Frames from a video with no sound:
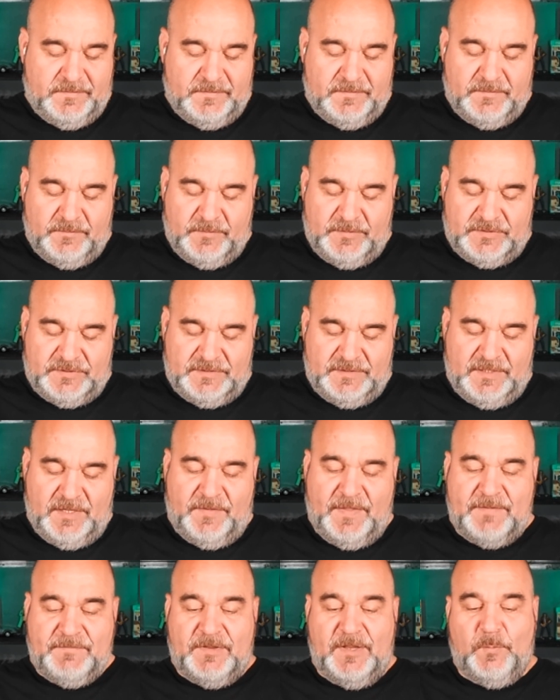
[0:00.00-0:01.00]
Which, you know,
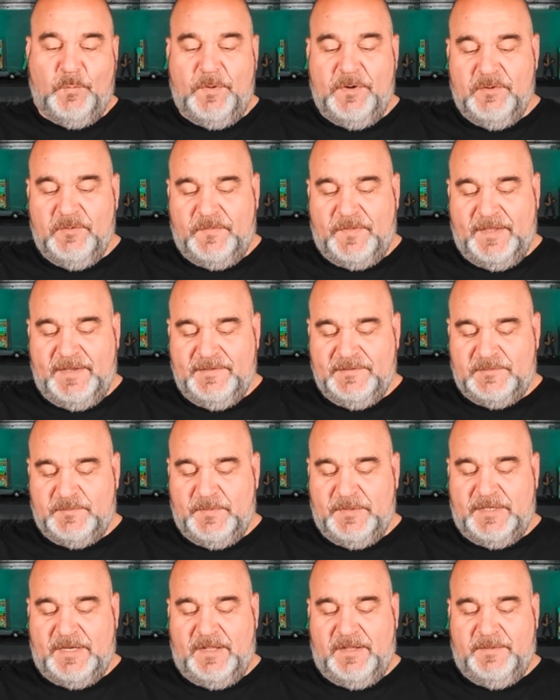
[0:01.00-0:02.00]
they've done weirder things.
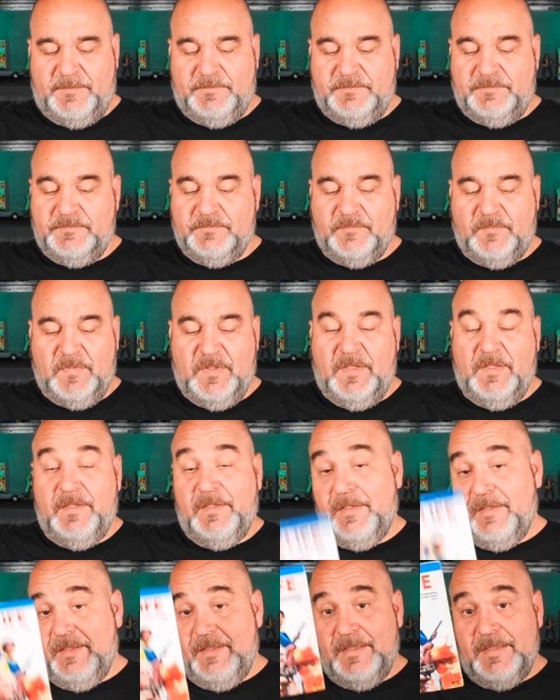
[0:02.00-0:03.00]
But
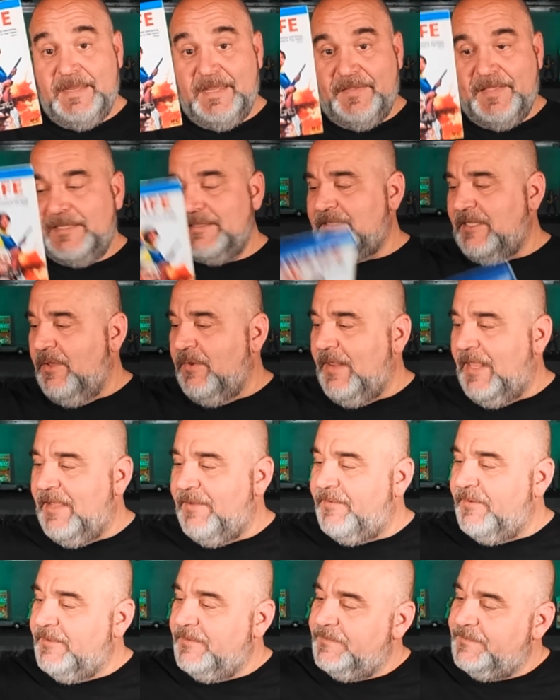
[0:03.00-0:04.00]
yeah, that's Low
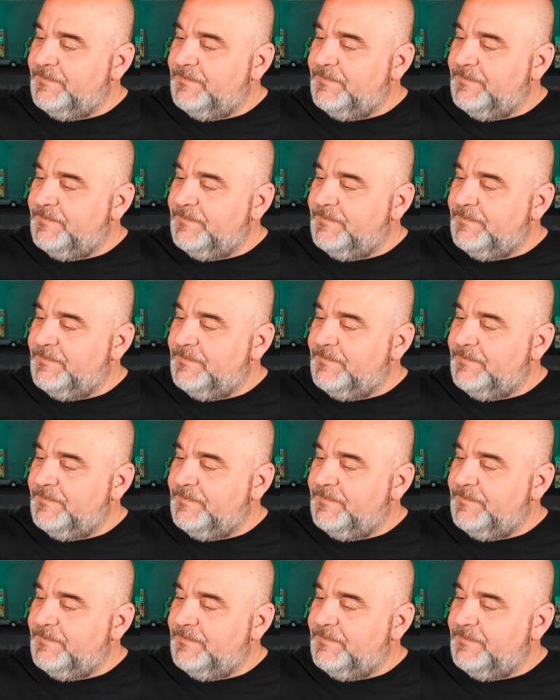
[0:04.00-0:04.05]
Life.